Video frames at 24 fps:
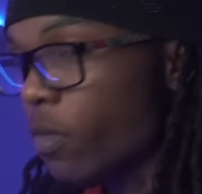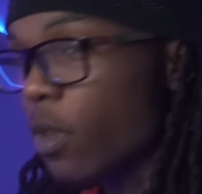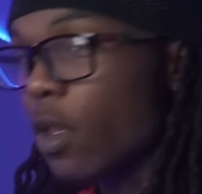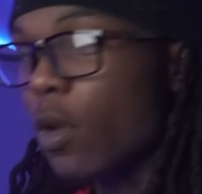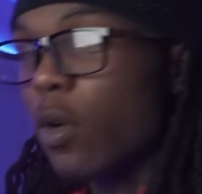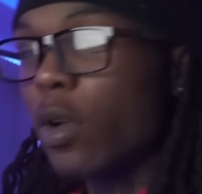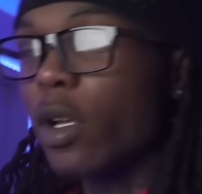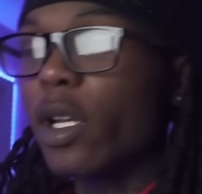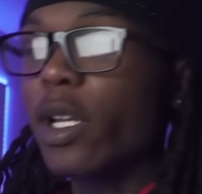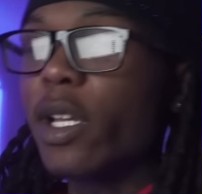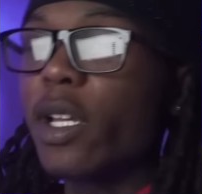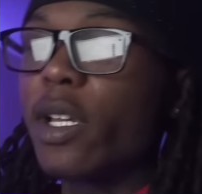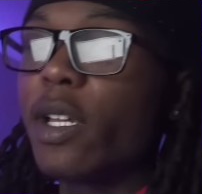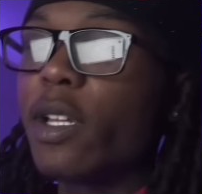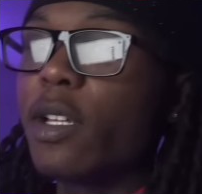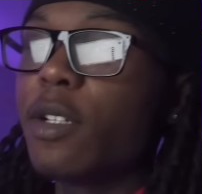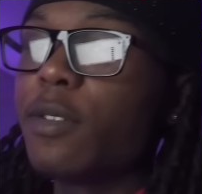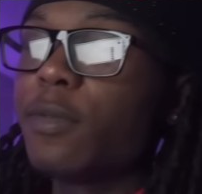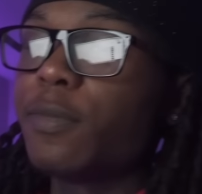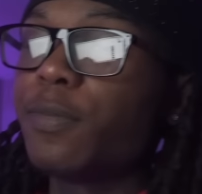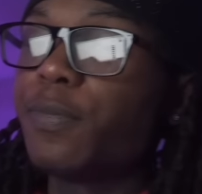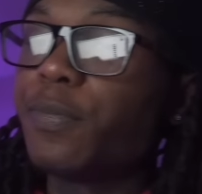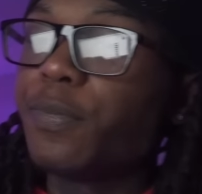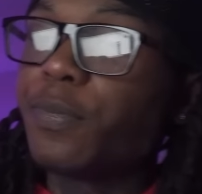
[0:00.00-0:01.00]
Oh yeah, that
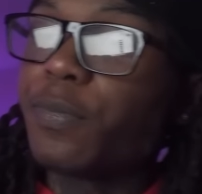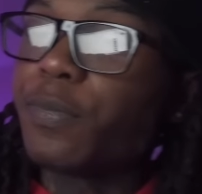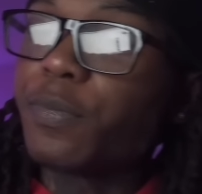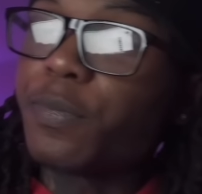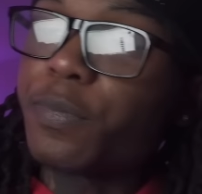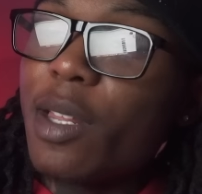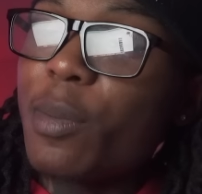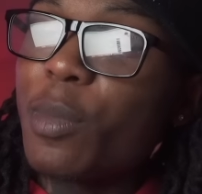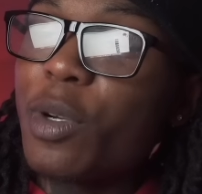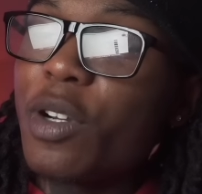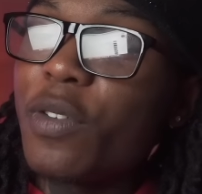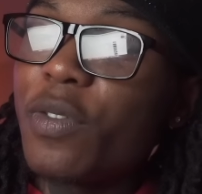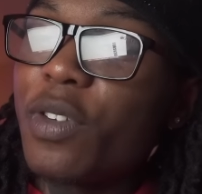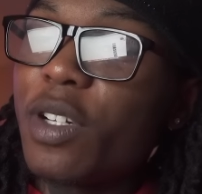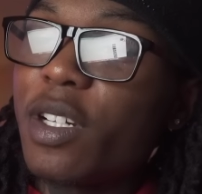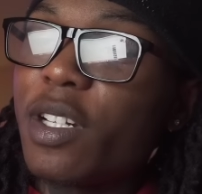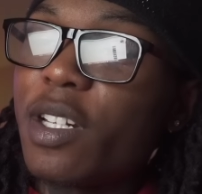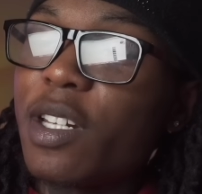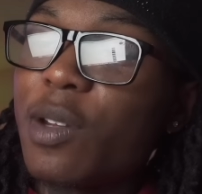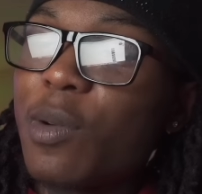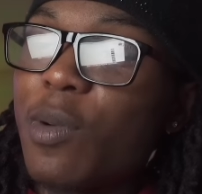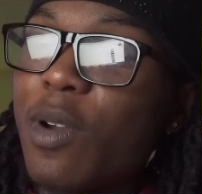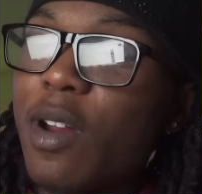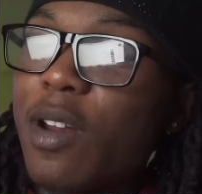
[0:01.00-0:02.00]
hidden. That
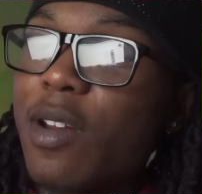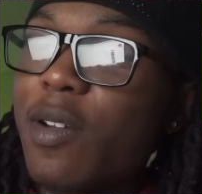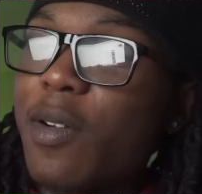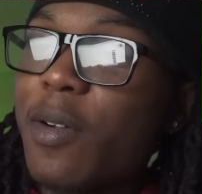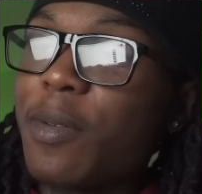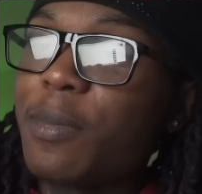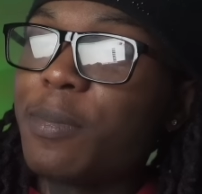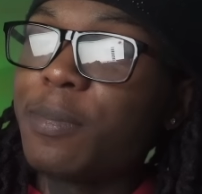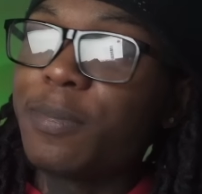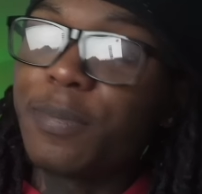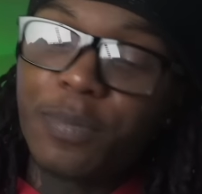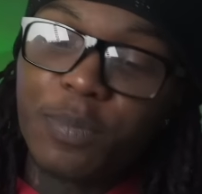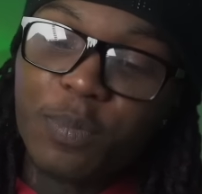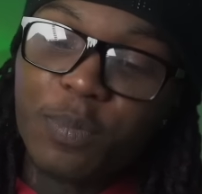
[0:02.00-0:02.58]
motherfucker right dumb.